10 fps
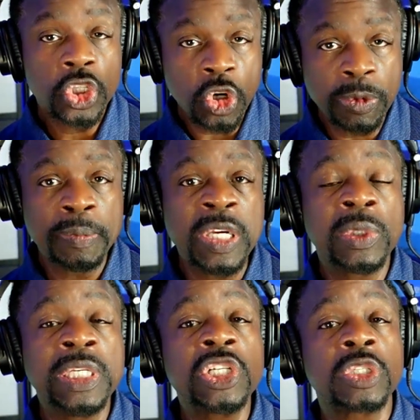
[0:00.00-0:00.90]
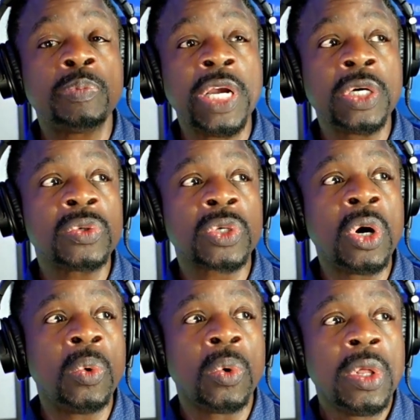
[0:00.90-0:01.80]
Dopamine release, the brain goes,
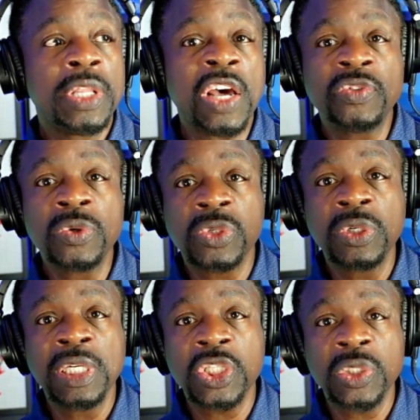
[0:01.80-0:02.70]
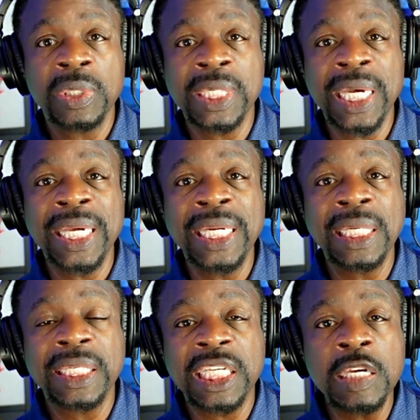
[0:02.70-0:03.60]
oh, that feels good, let's do it again. And
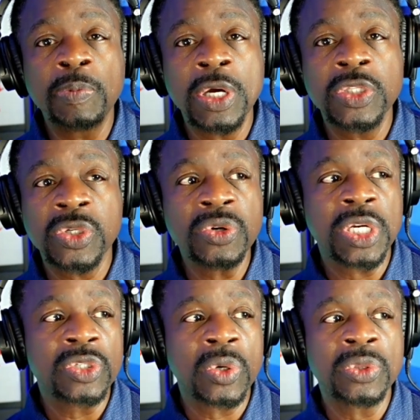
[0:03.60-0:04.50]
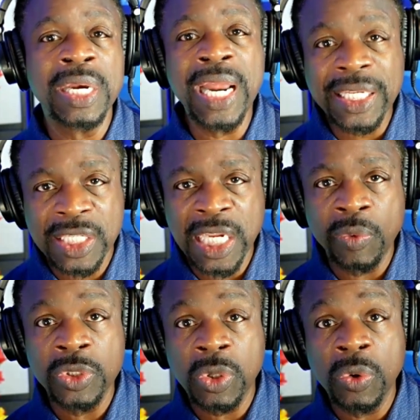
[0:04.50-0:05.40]
it'll keep on searching. So the next day
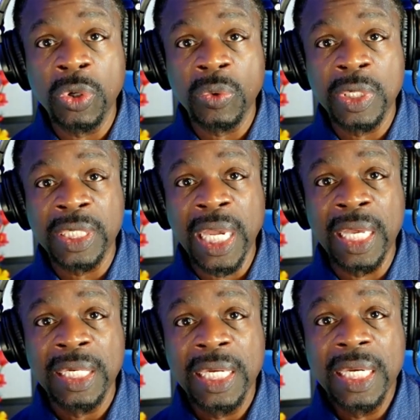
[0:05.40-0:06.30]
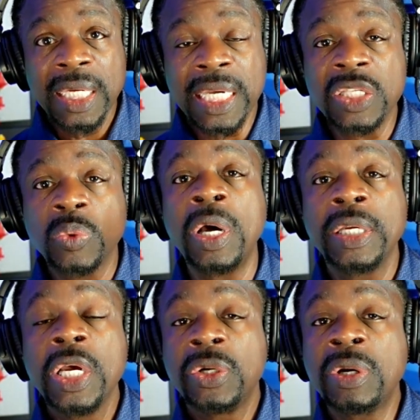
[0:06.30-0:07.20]
when you go to do it again, guess
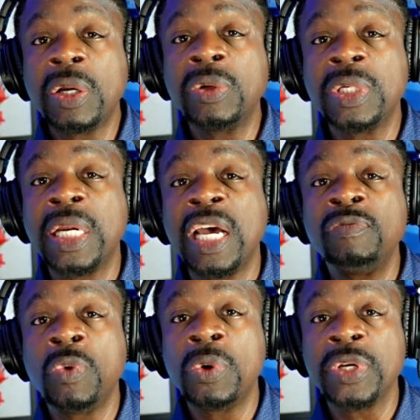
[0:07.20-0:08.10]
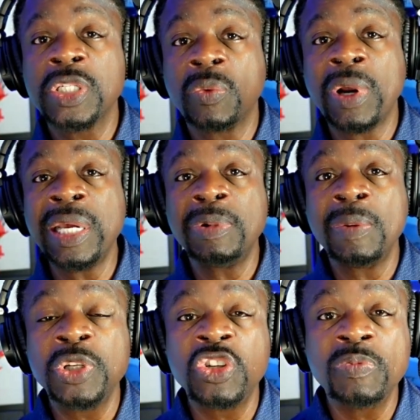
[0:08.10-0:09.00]
what? You're not only going to have more things to write
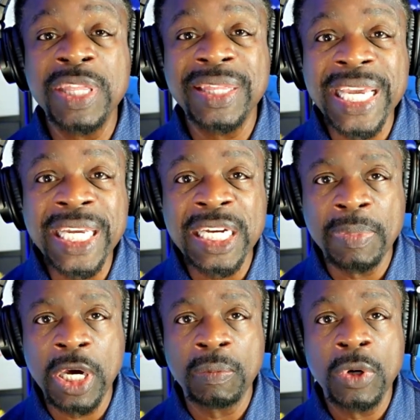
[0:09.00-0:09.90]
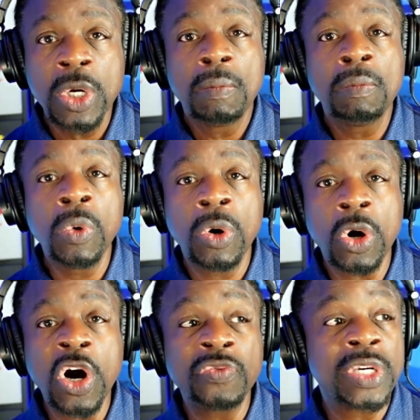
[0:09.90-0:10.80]
about, but you've been thinking about them more
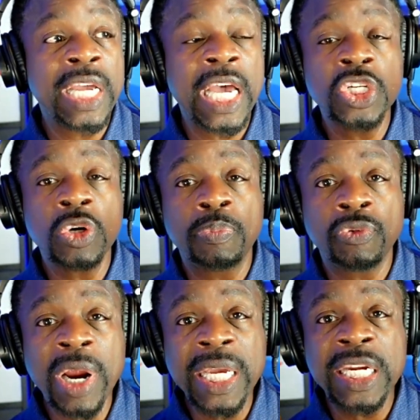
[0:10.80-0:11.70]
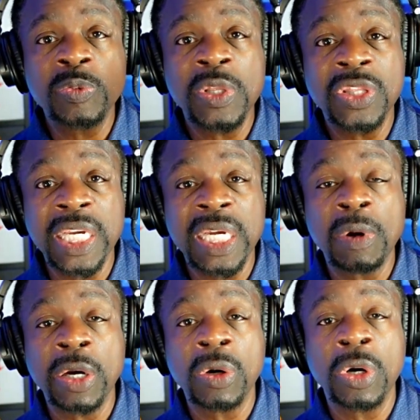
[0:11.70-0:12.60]
often. And your brain has been thinking
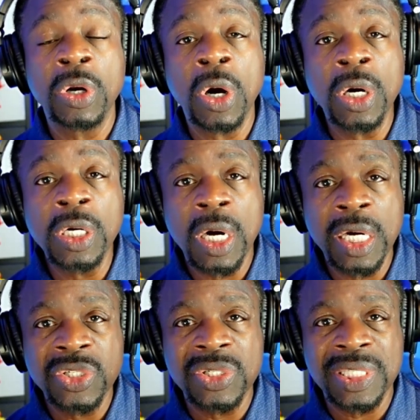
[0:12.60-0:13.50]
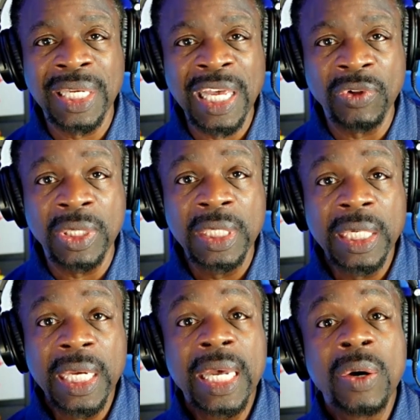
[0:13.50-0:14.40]
about it on an unconscious level,
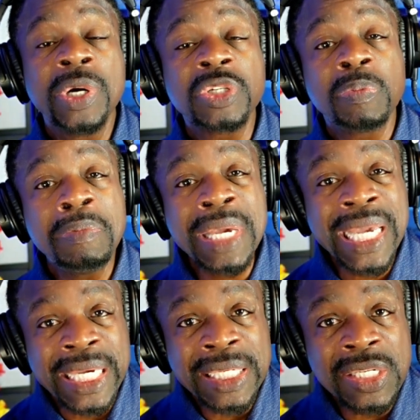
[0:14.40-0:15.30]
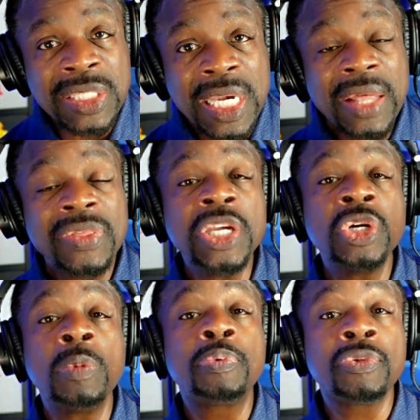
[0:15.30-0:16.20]
which means that
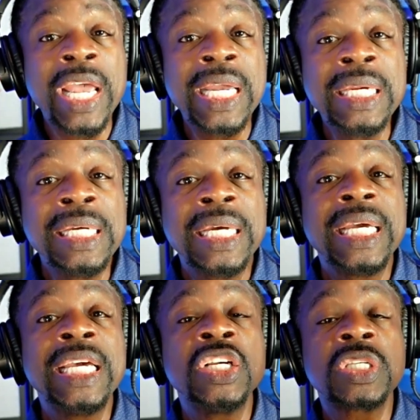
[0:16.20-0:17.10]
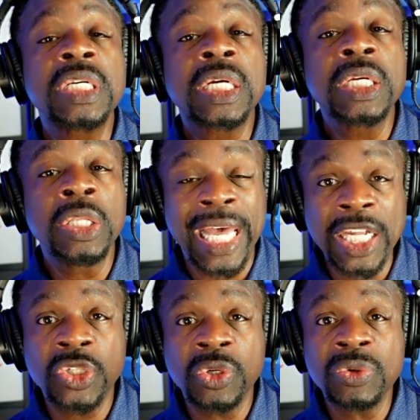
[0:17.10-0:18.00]
your brain
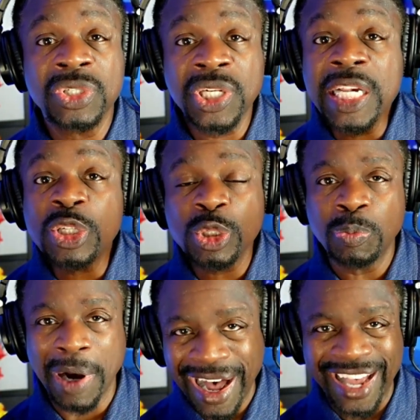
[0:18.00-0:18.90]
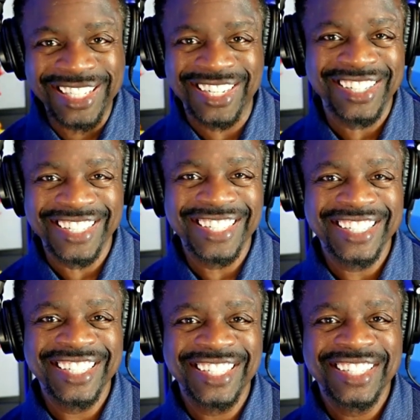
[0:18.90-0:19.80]
that's your G spot.
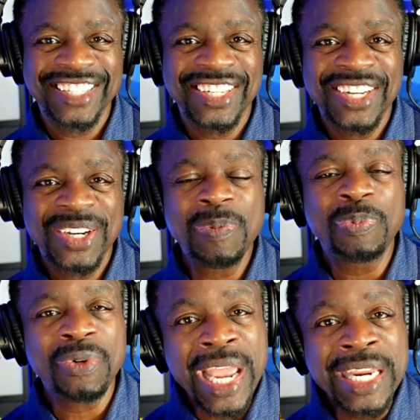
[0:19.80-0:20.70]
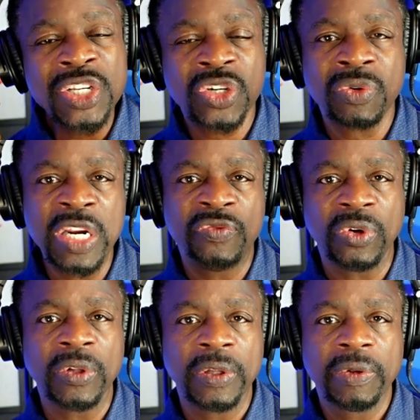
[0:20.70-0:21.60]
Your brain is
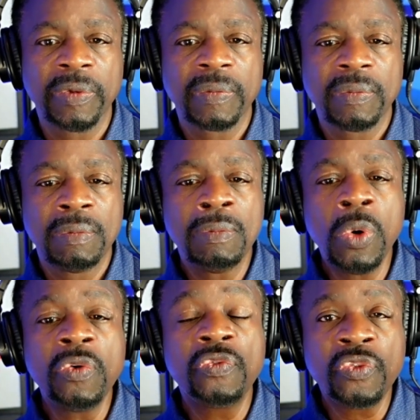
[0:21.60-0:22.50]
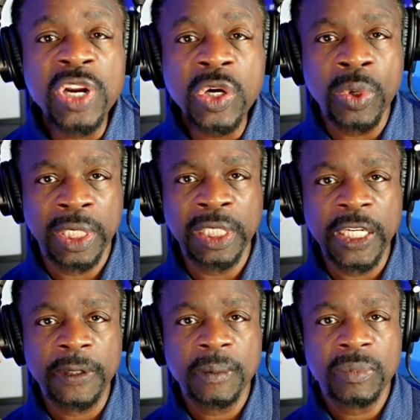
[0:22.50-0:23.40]
grateful more
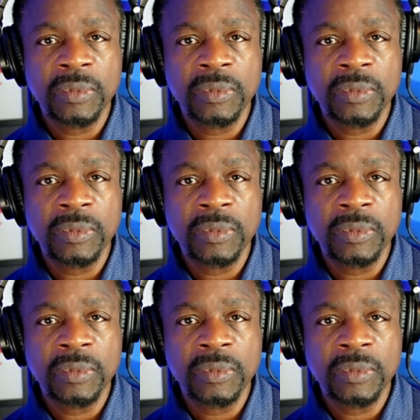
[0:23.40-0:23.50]
frequently.